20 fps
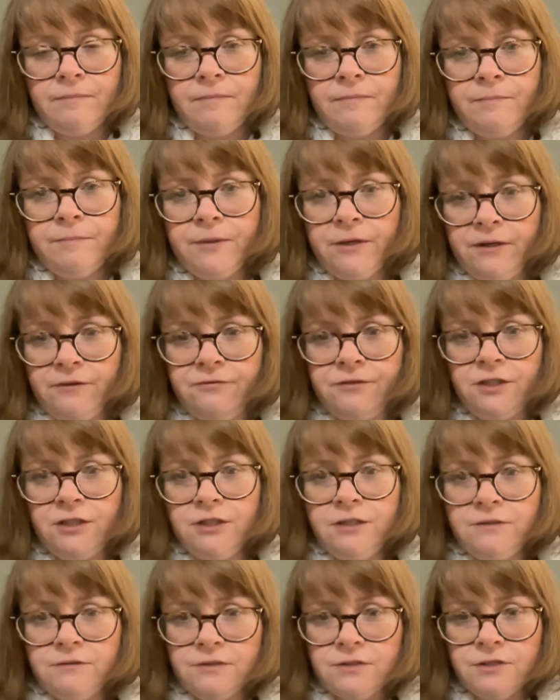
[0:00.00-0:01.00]
But if you
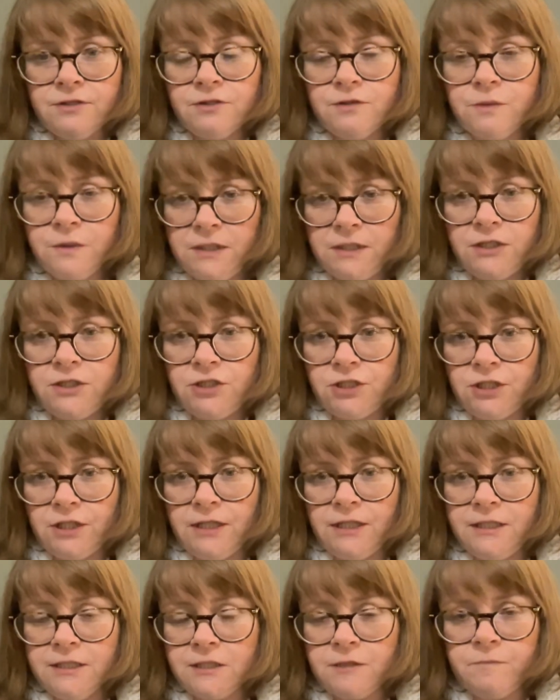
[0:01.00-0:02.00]
use a
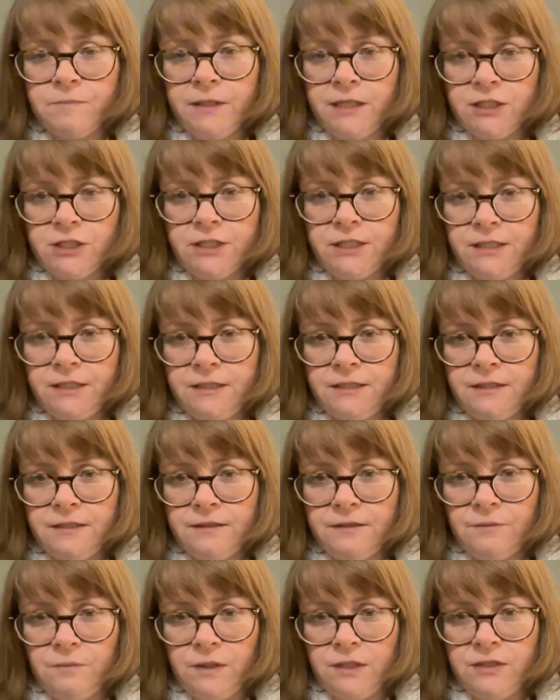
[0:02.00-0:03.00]
squeegee, especially
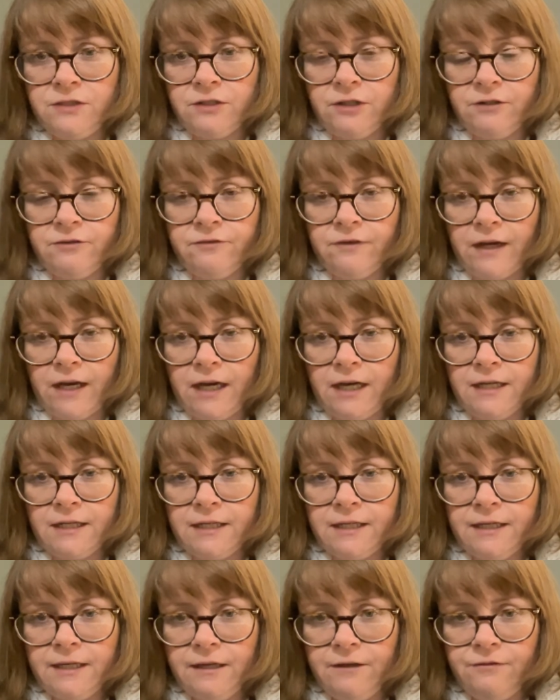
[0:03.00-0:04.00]
the window vac,
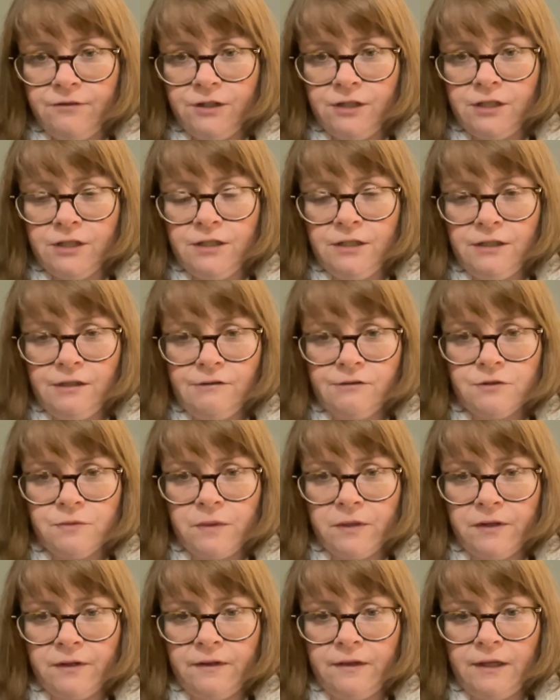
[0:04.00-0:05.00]
if you can use
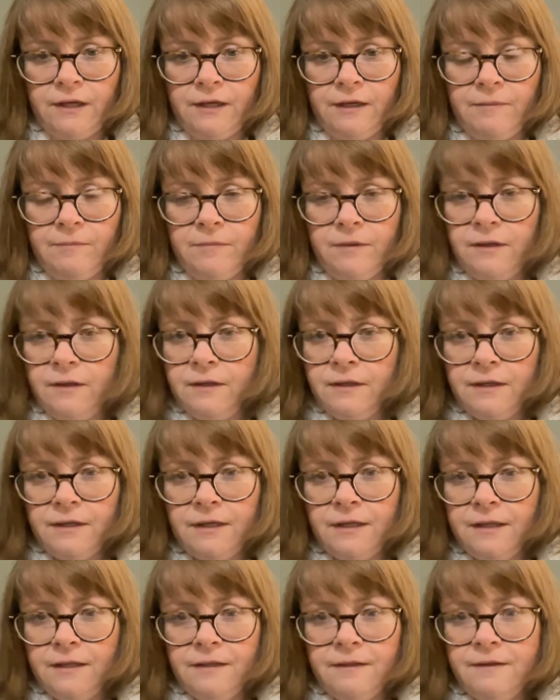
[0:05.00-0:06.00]
one of them,
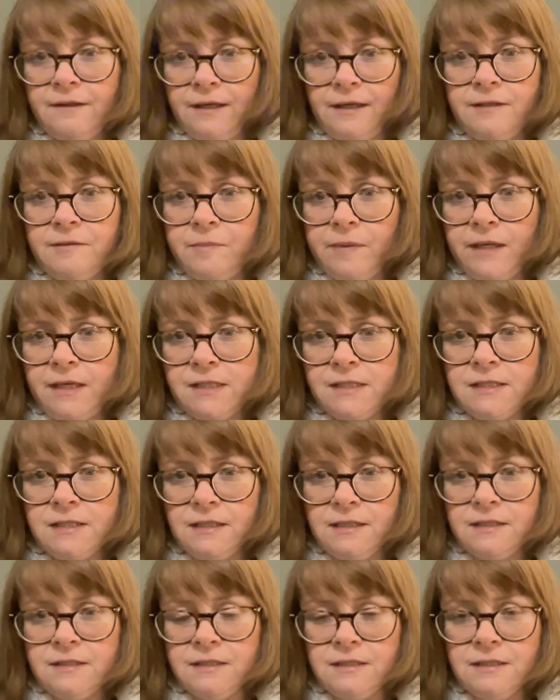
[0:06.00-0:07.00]
they're the best
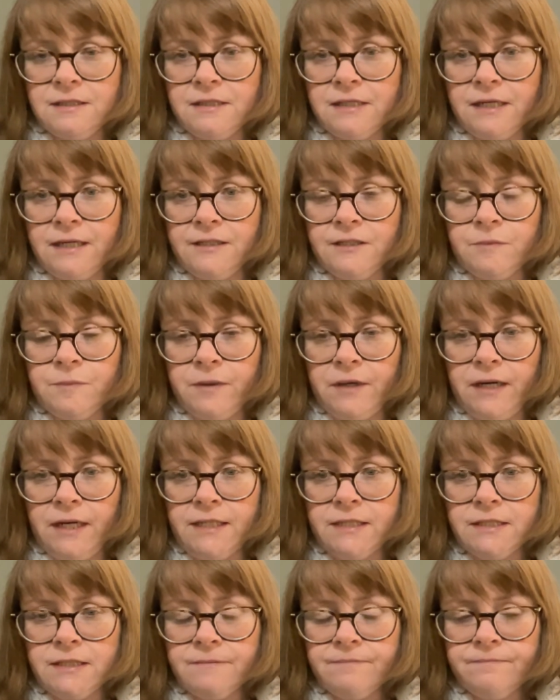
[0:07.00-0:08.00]
thing since sliced
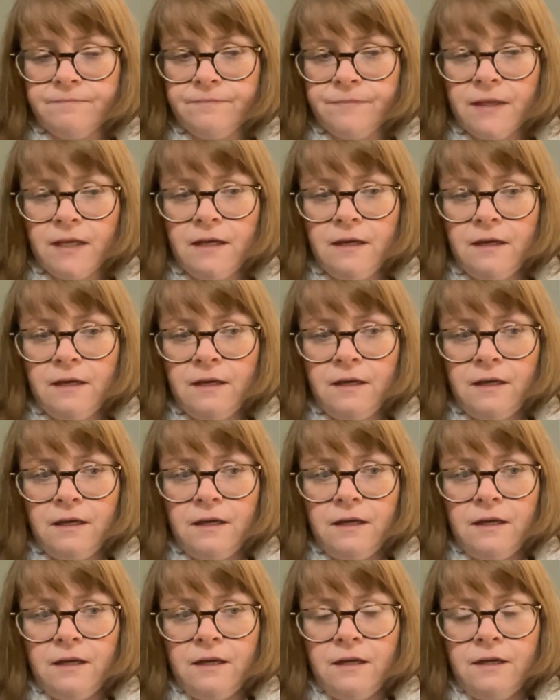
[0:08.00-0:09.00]
bread.
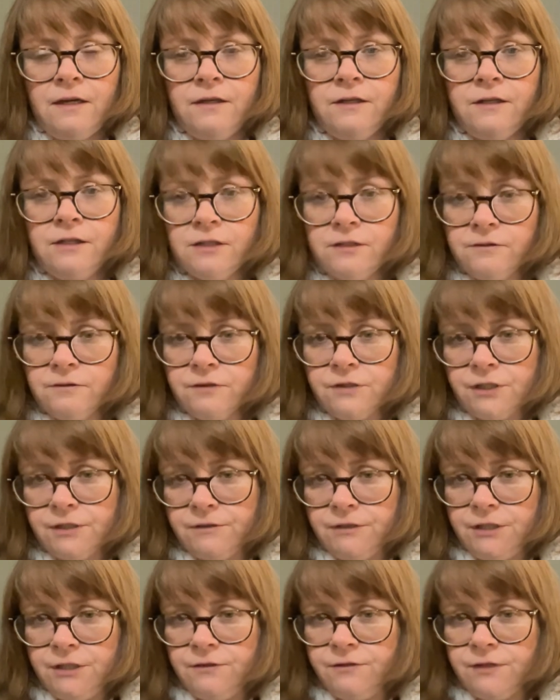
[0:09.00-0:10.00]
You can also
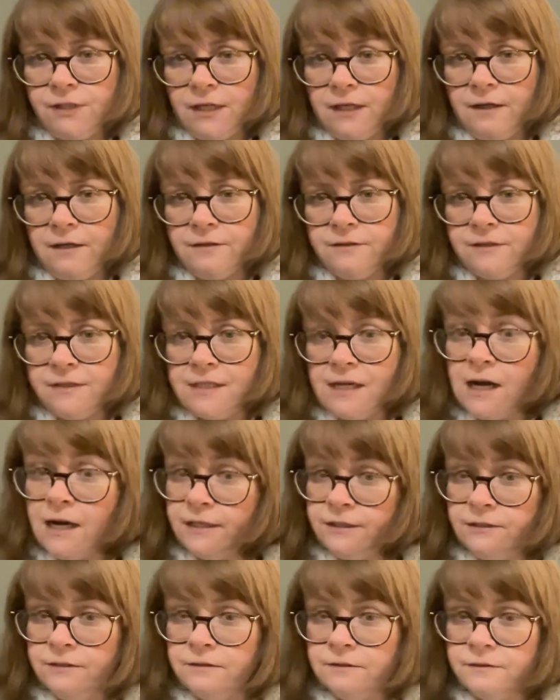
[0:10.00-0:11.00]
use it on
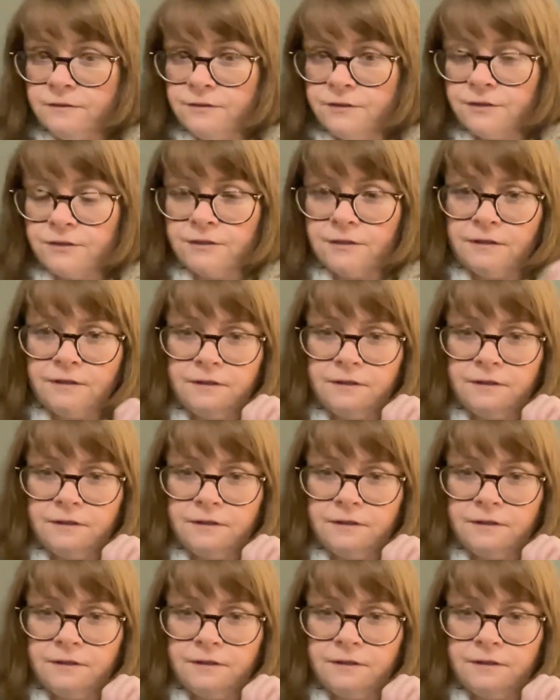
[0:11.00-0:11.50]
tiles.